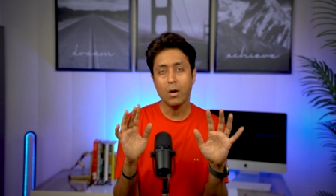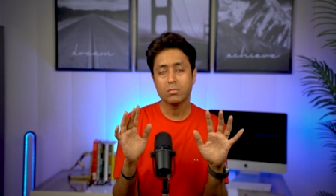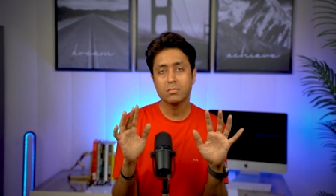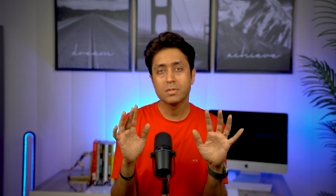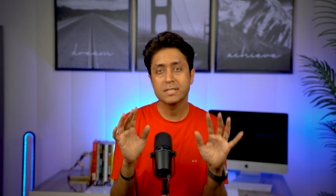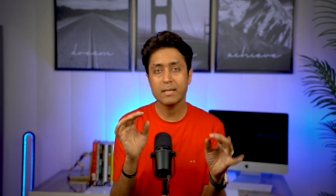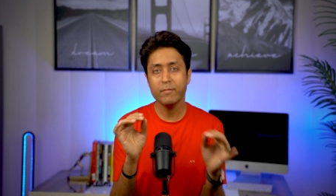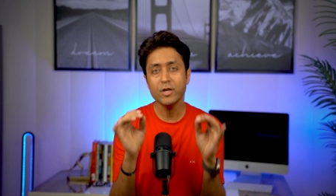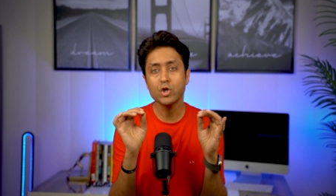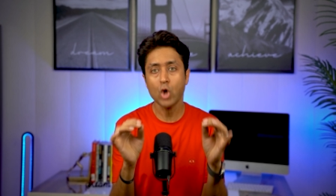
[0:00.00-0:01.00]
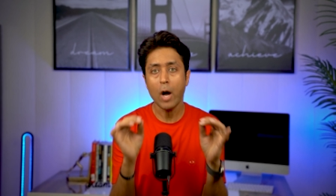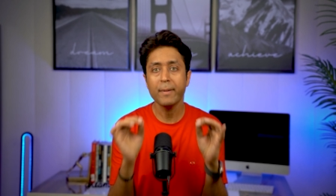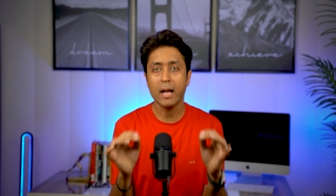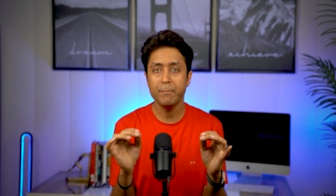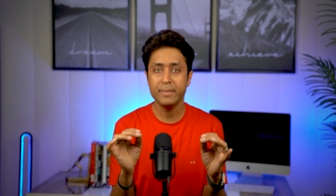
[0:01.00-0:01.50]
Now, some of the
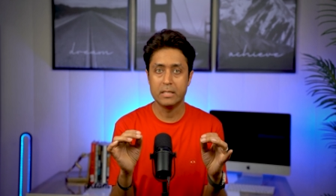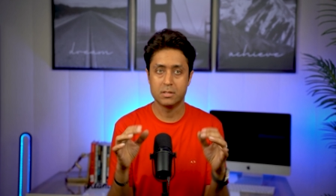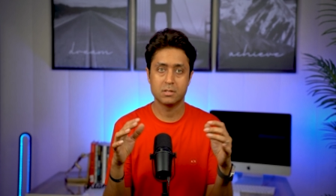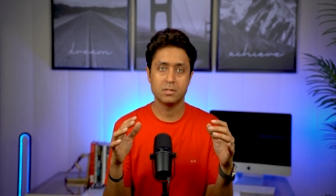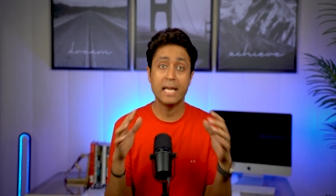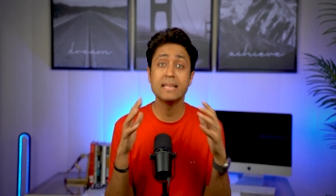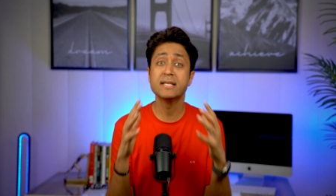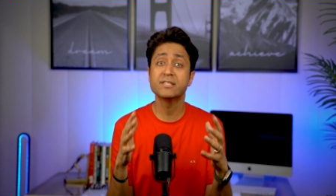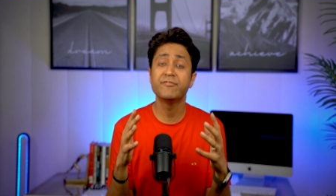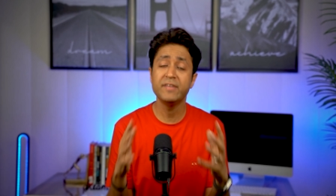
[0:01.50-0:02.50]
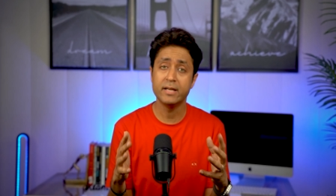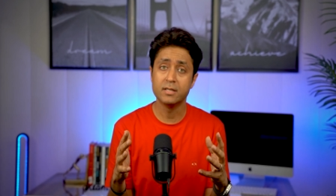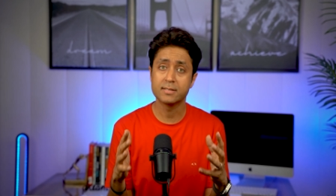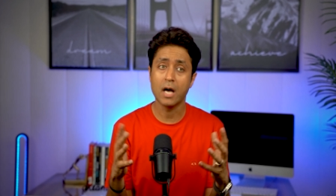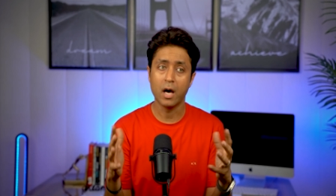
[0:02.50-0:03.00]
top companies in these
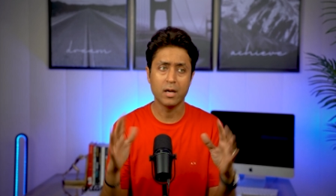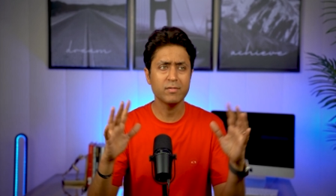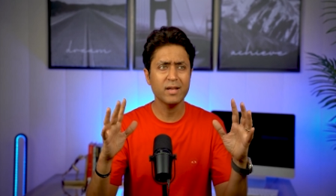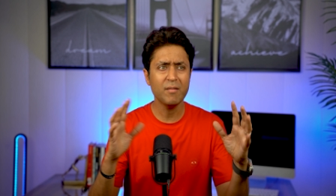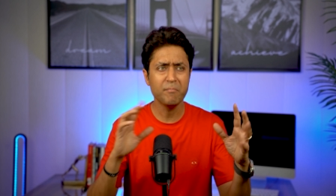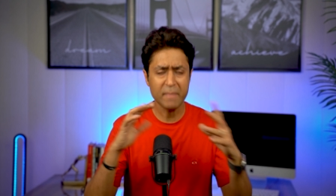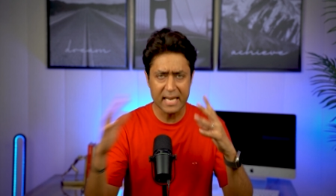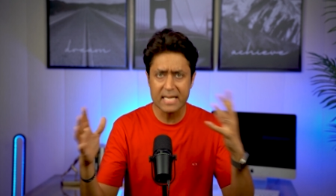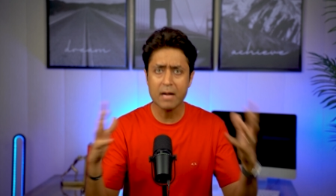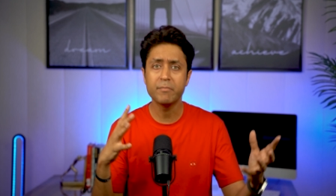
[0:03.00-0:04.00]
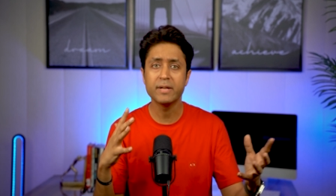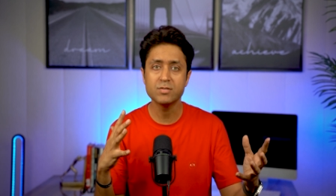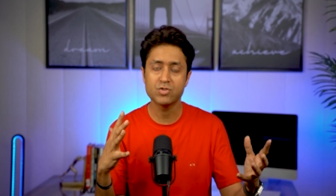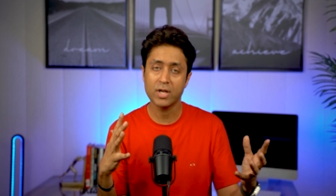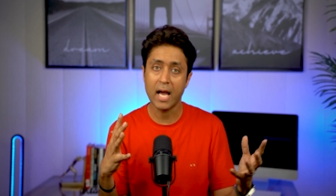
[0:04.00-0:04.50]
fields are now there are many
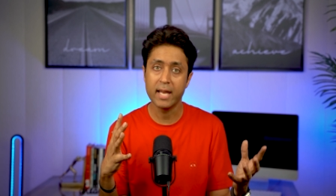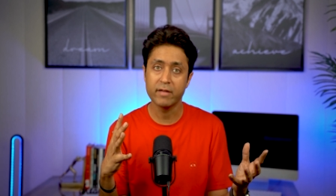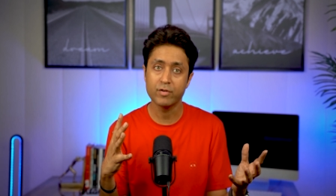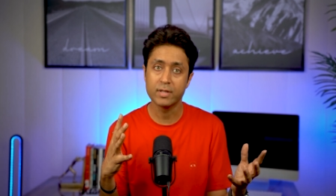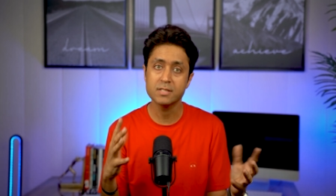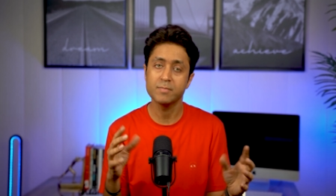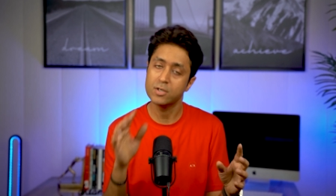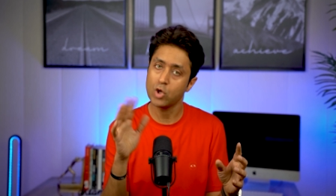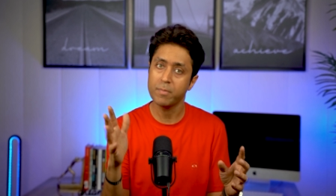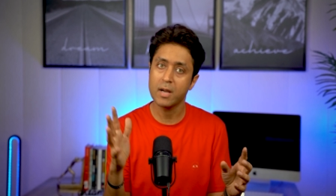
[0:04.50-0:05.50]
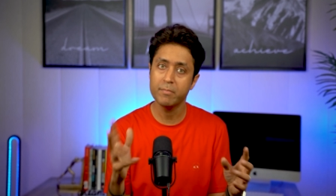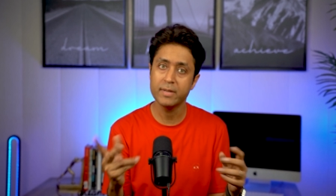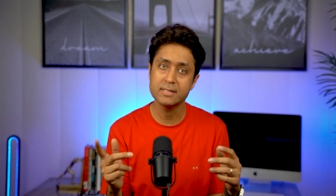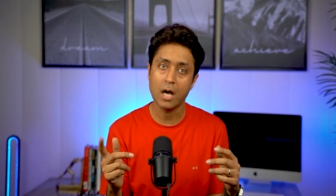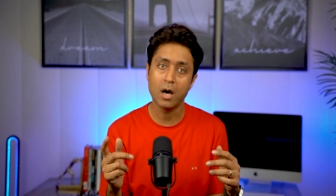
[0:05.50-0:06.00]
companies which are hiring for this, but top
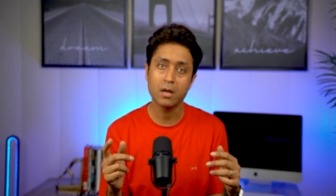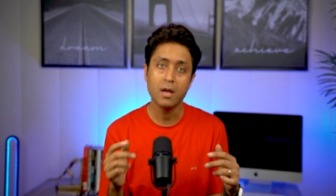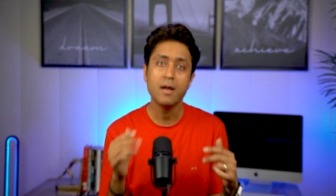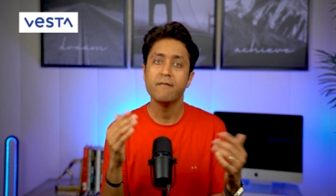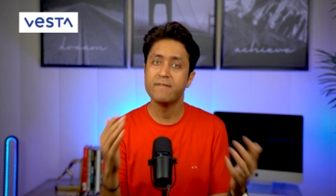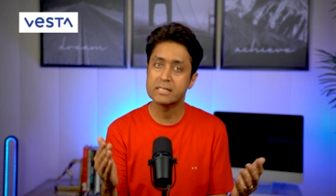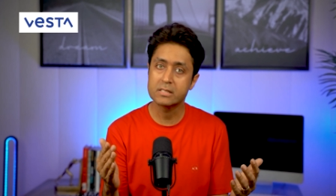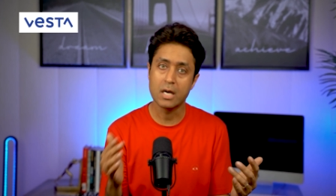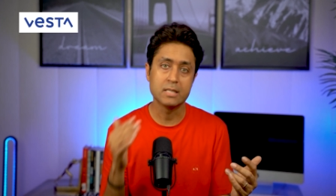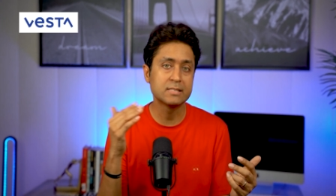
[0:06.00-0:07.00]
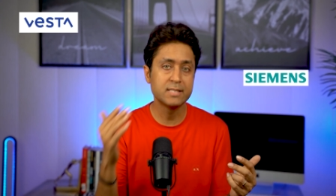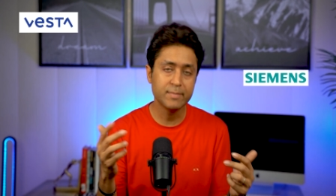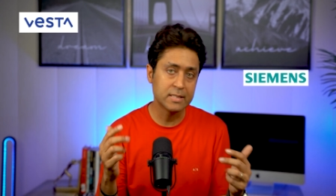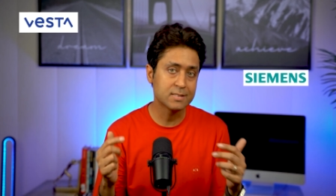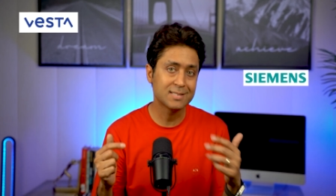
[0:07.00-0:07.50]
companies are Vestas,
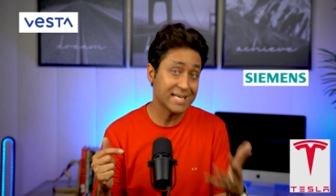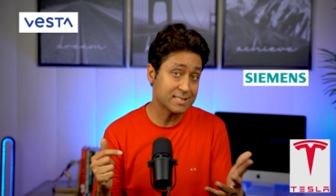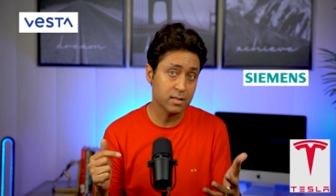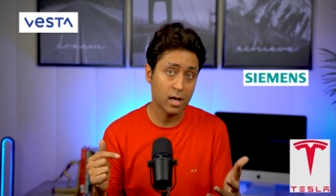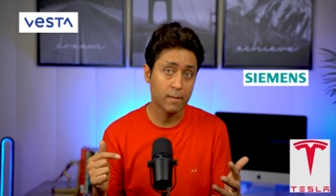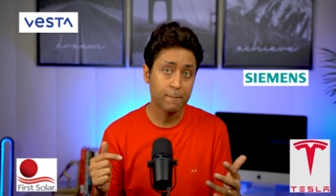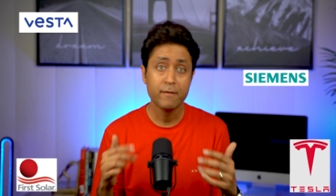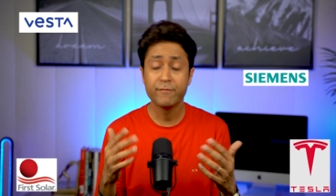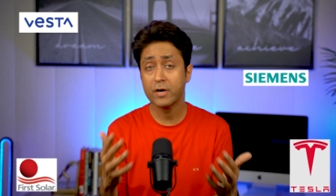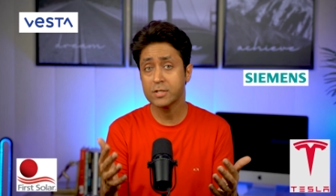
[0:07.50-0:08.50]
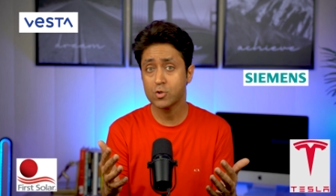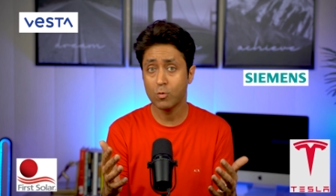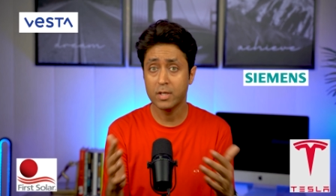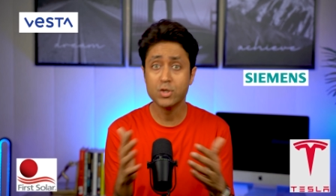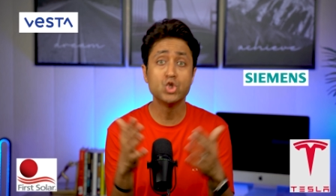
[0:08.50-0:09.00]
Siemens, Tesla, First
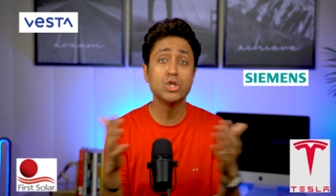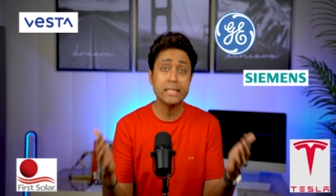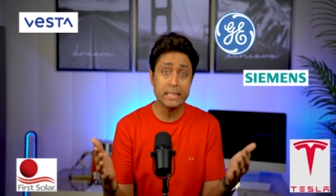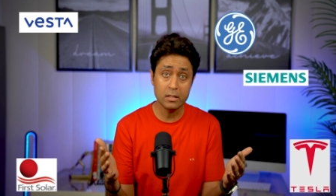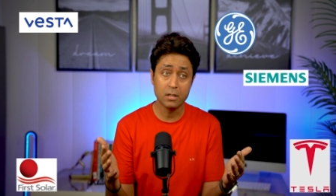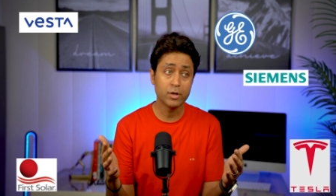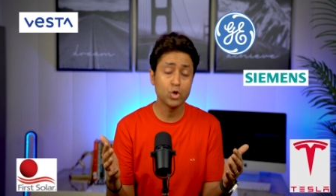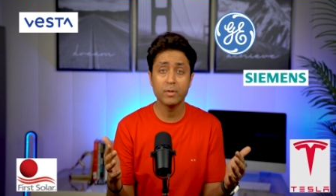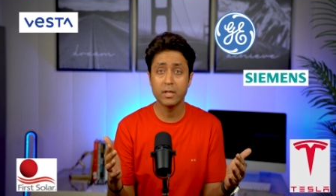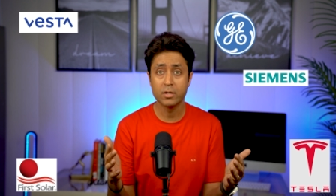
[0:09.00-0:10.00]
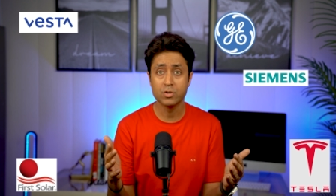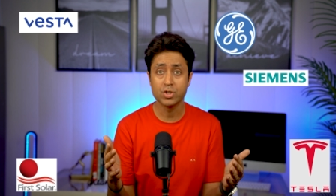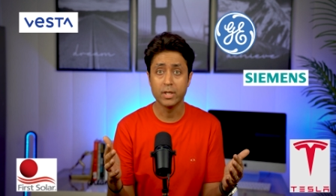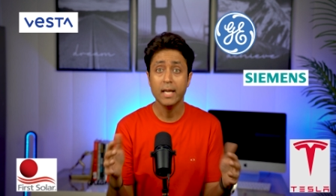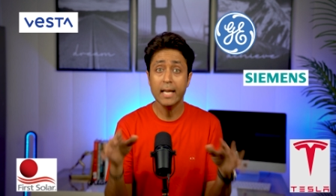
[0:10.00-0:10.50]
Solar, GE, Renewable
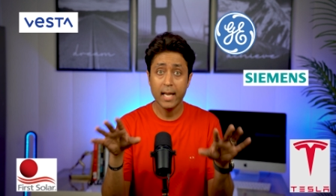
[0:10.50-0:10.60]
Energy.